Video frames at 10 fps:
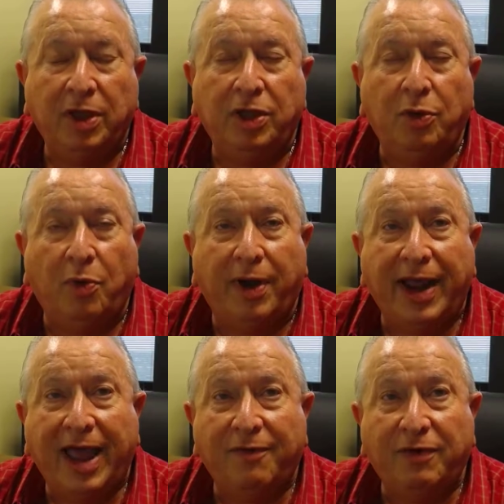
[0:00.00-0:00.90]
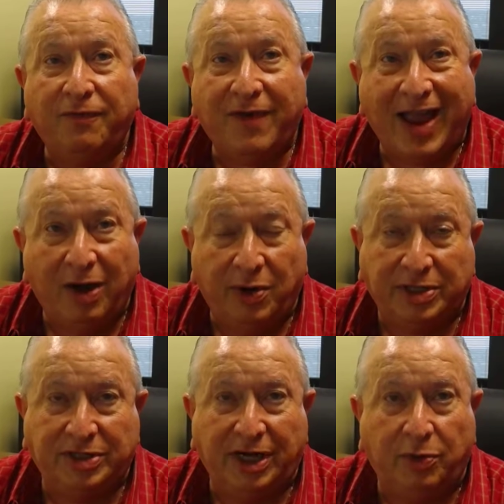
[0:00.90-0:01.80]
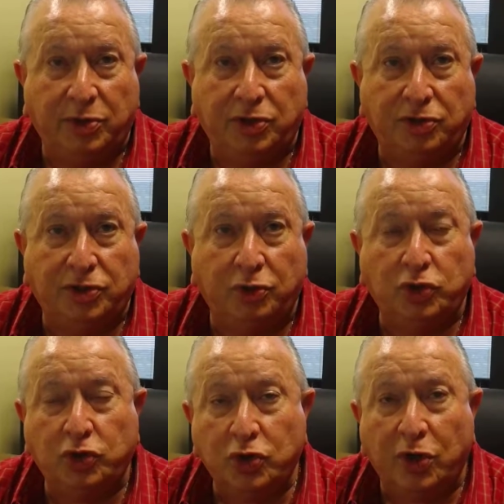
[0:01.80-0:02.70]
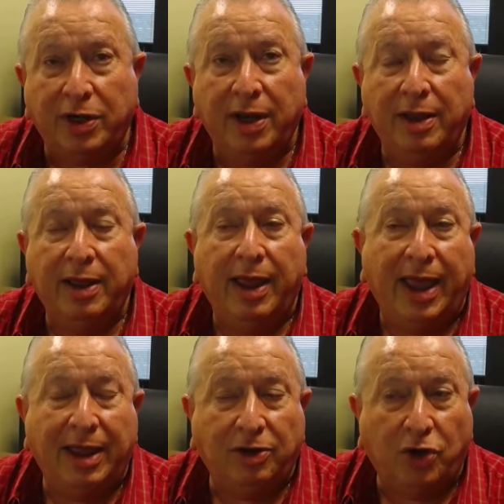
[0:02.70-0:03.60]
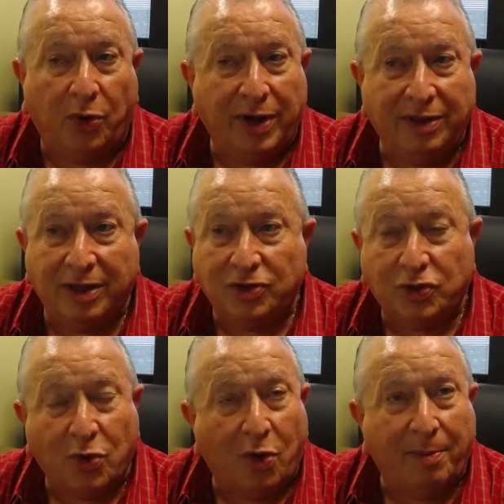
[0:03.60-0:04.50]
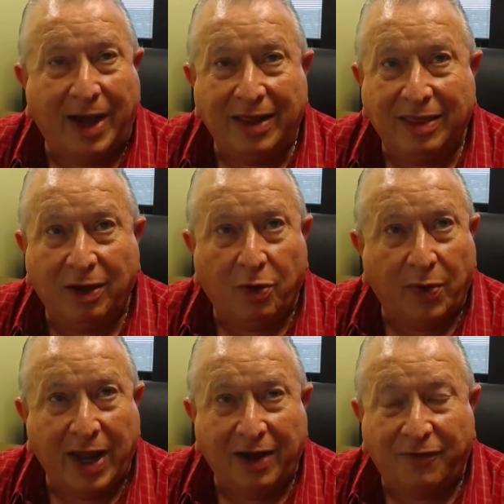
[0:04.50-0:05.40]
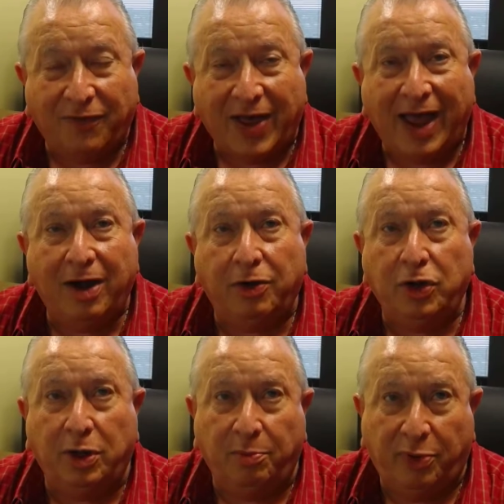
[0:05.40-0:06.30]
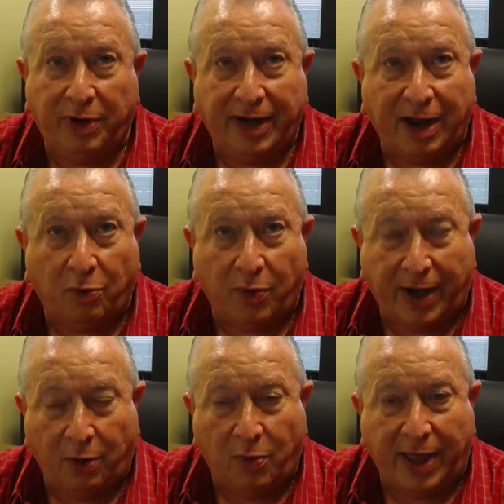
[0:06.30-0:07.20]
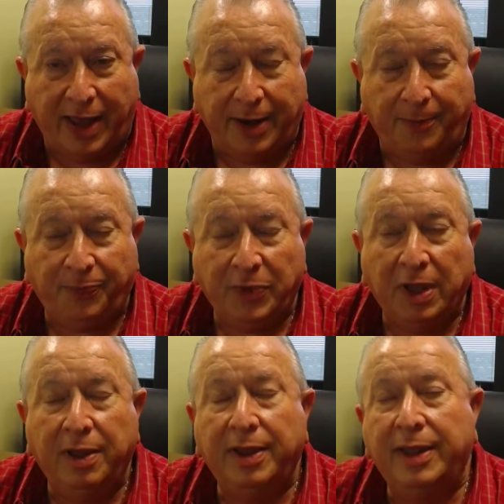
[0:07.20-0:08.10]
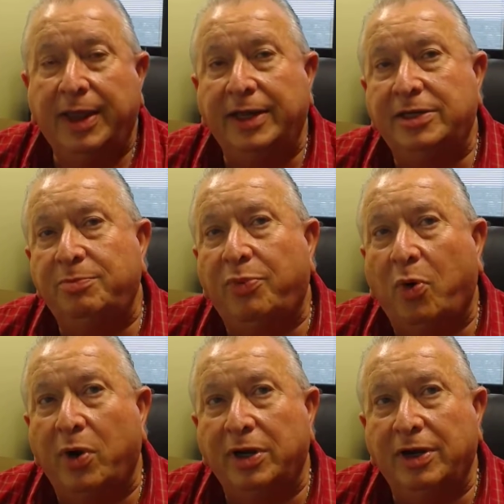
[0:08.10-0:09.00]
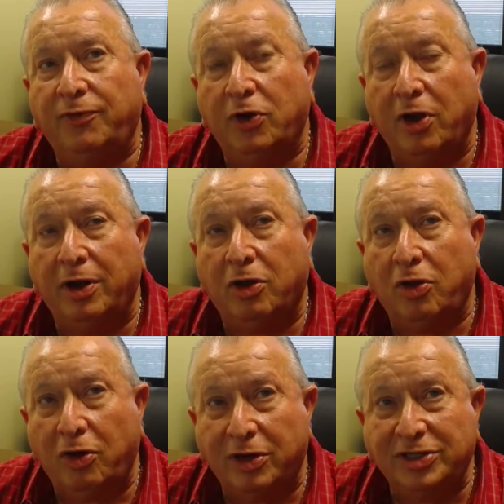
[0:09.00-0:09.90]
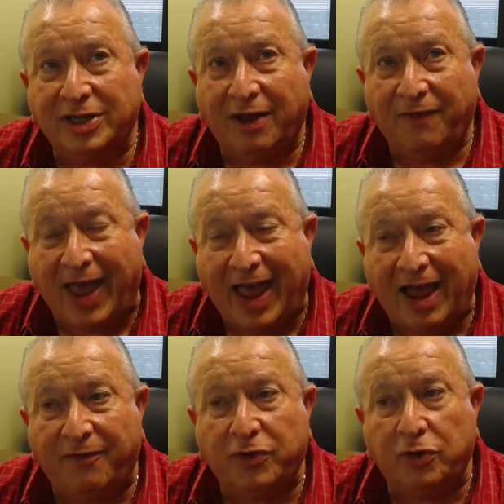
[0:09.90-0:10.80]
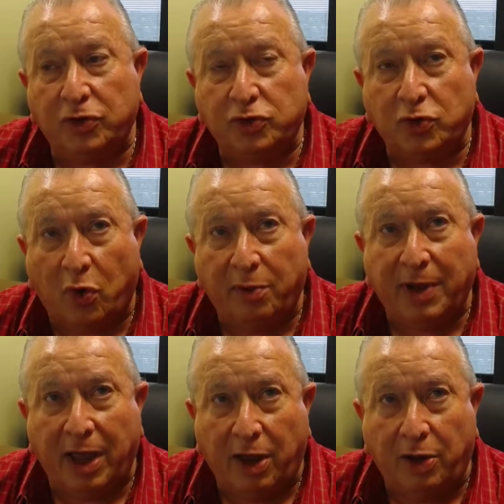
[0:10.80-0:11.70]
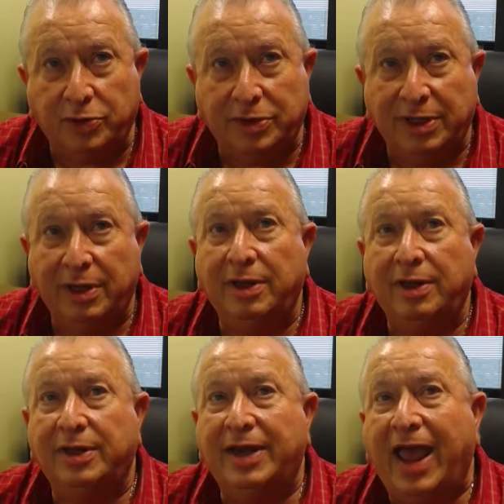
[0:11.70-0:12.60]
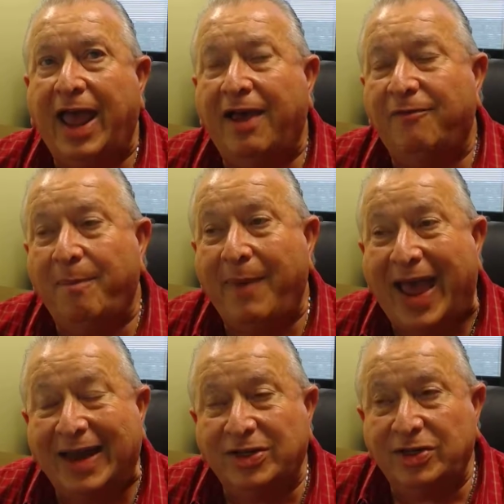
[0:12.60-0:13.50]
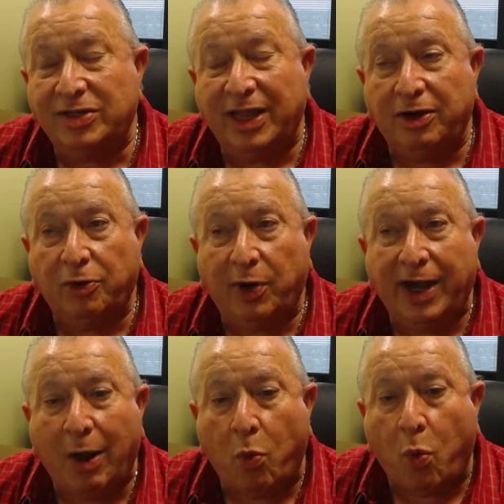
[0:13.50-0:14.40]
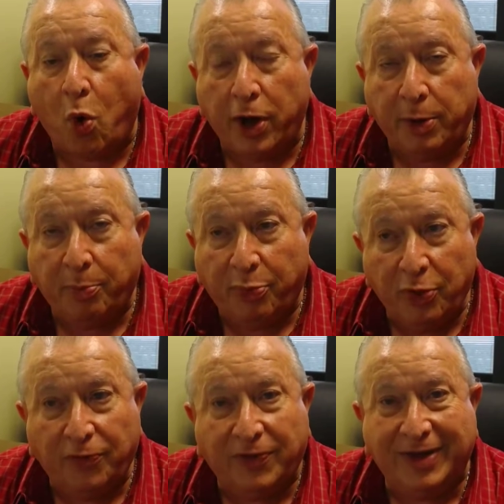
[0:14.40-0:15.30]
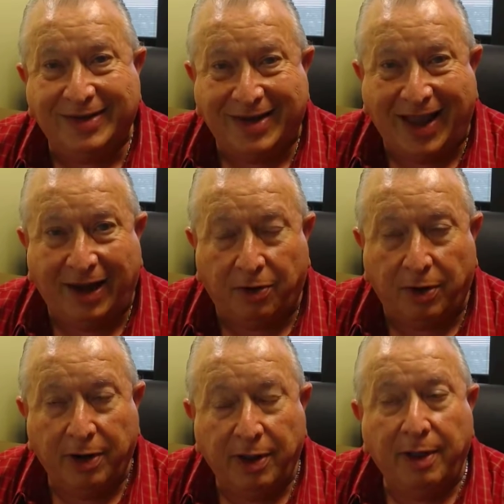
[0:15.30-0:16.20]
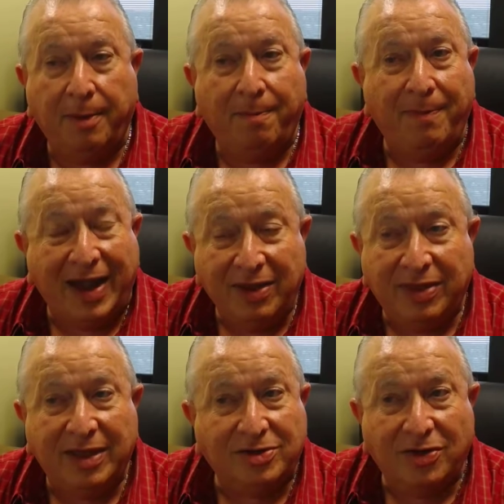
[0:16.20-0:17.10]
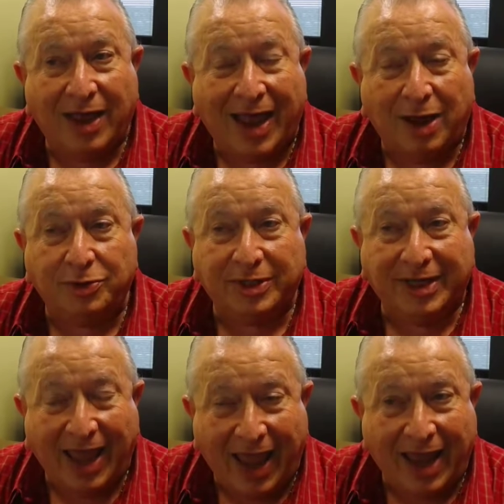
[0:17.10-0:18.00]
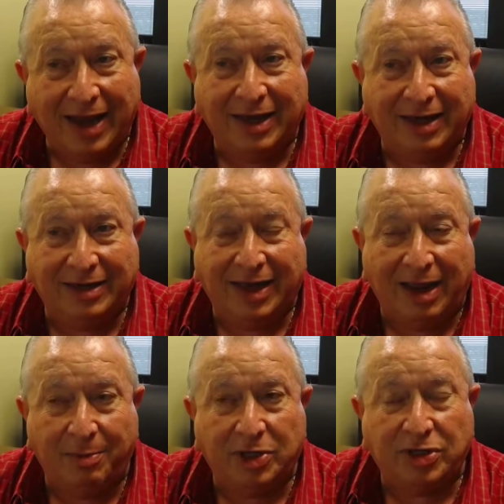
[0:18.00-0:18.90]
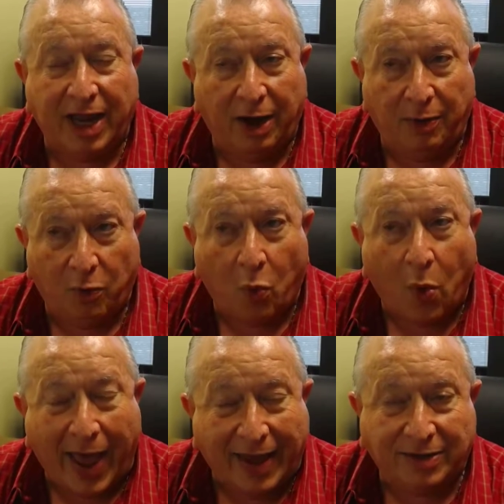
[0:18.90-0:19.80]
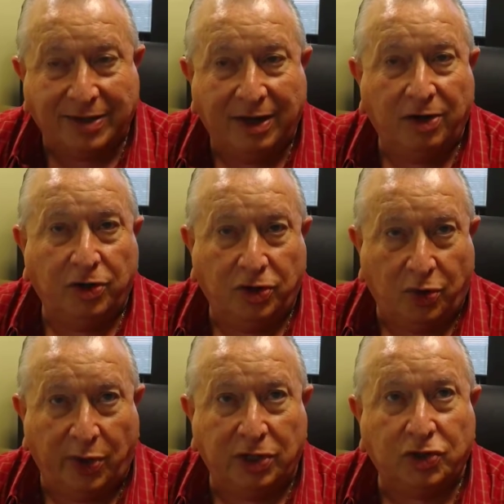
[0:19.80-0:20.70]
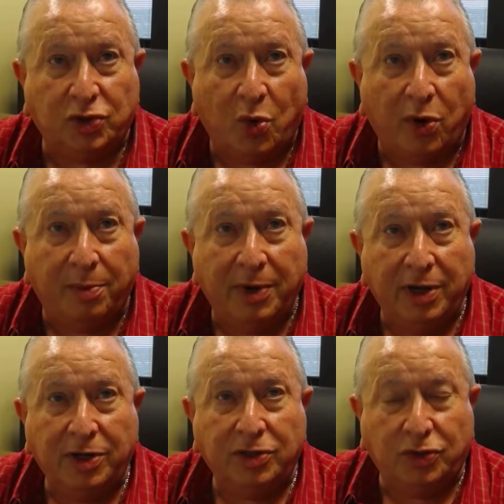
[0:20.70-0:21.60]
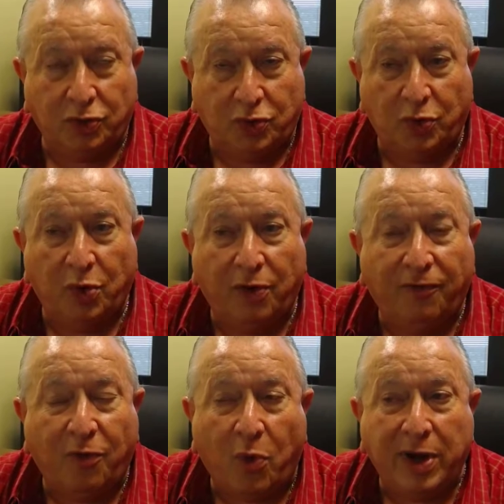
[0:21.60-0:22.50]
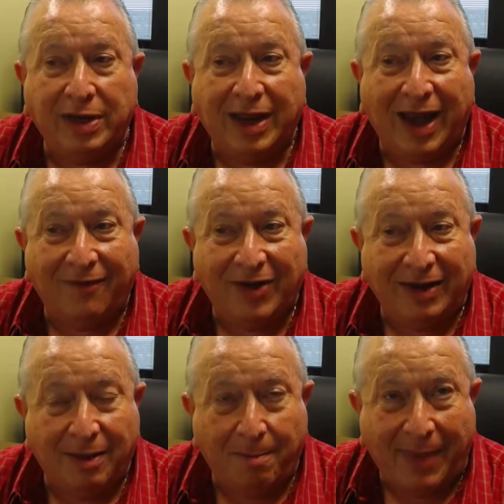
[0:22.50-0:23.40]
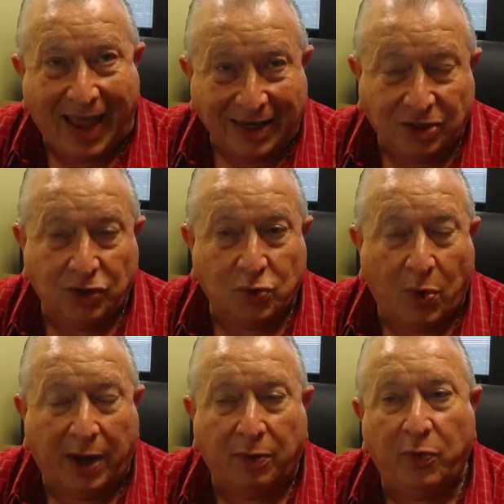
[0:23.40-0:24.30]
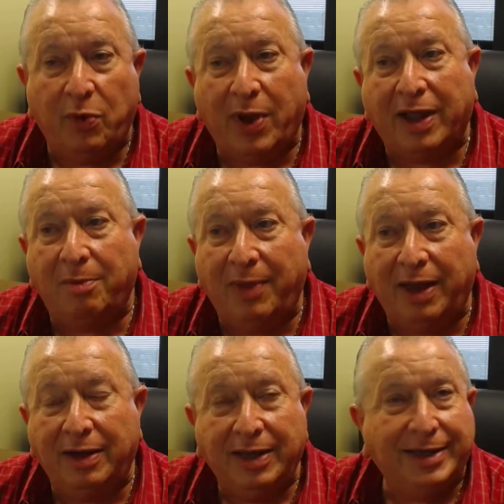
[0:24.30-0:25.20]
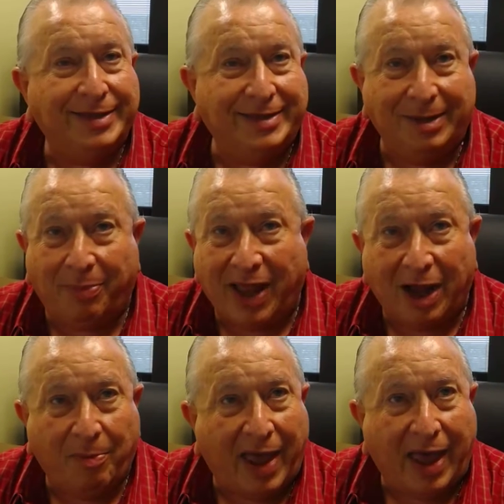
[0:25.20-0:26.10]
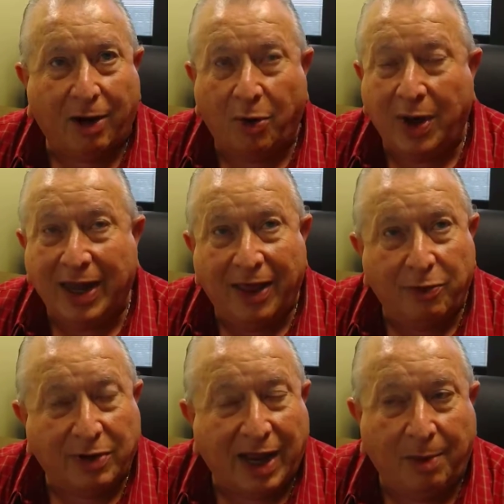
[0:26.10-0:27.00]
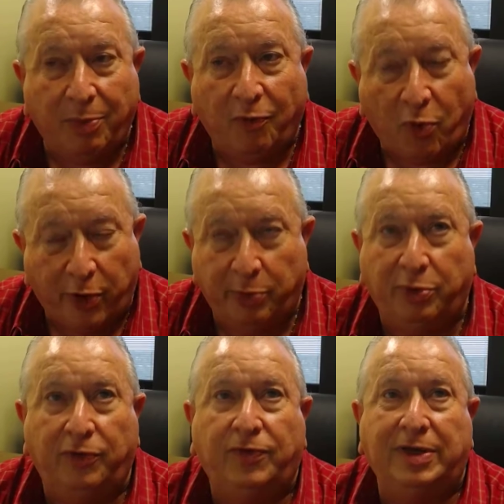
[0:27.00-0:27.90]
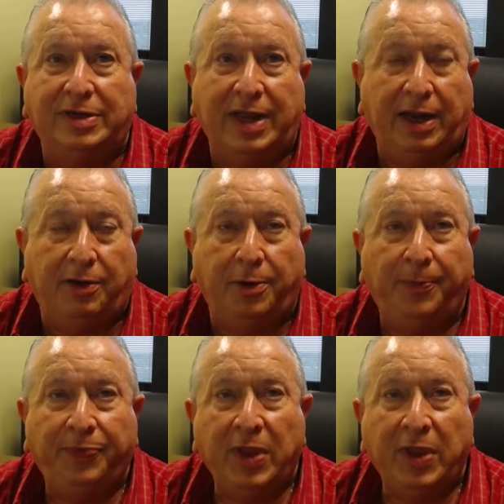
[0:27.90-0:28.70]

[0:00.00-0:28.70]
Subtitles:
You want to have a fire extinguisher, so should during the storm anything create a fire, you can put it out right away. It's important, if you're going to cook stuff after the storm goes, to have matches that are in a waterproof container. Many things in the house can get damaged and wet during a storm, so to avoid getting the matches wet, we recommend Ziploc bag or any other type of waterproof container.